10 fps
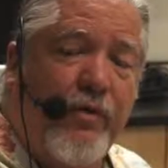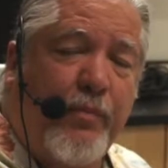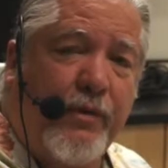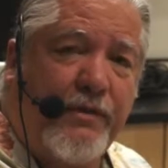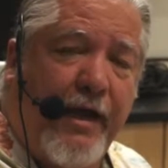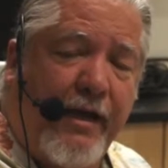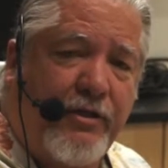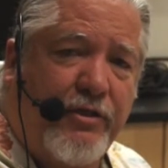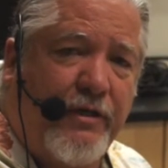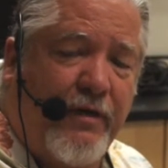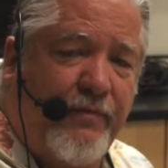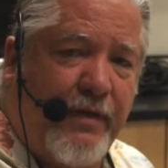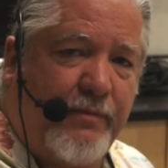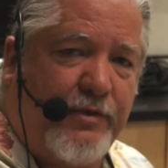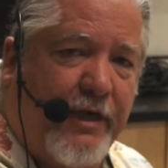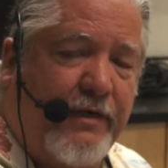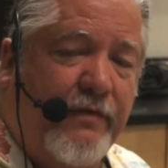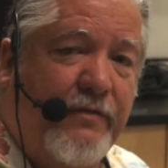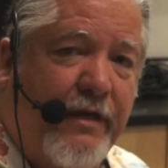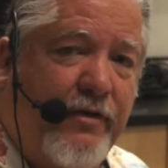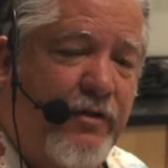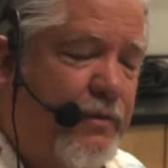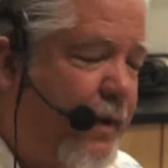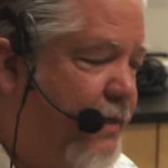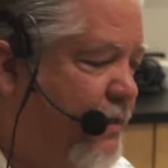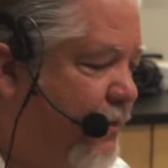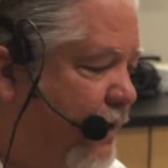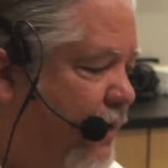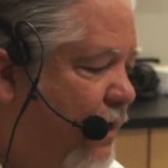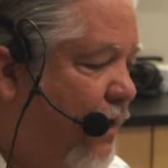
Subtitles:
with the protection of the objectives and your specimen.